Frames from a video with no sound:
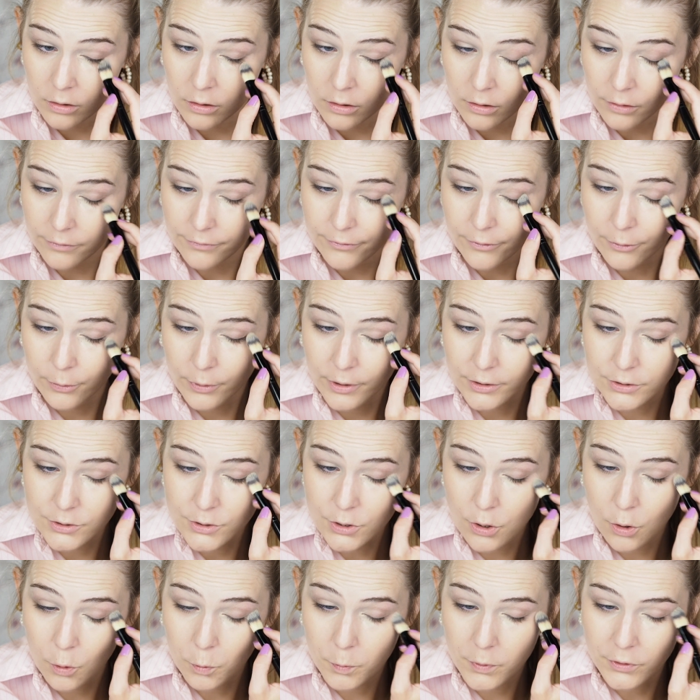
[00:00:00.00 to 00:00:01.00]
if you want
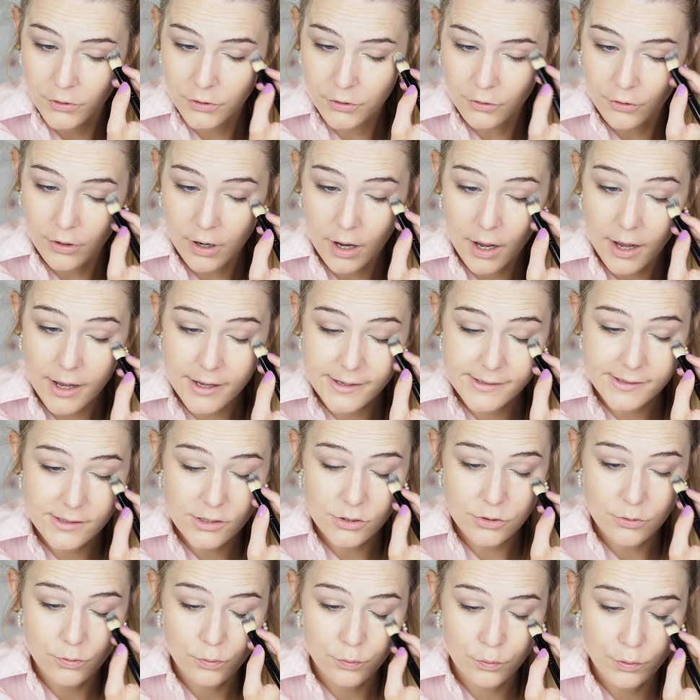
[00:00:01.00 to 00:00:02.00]
to open your eyes,
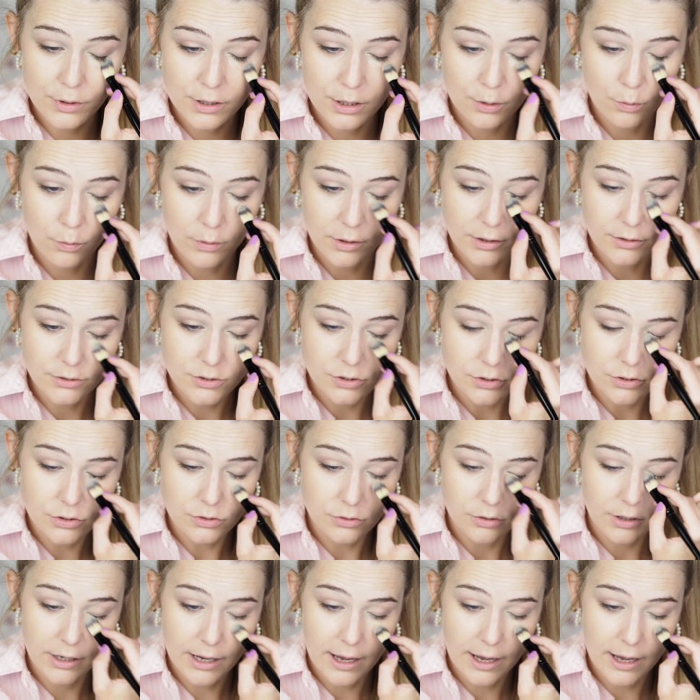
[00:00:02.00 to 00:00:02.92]
you really want to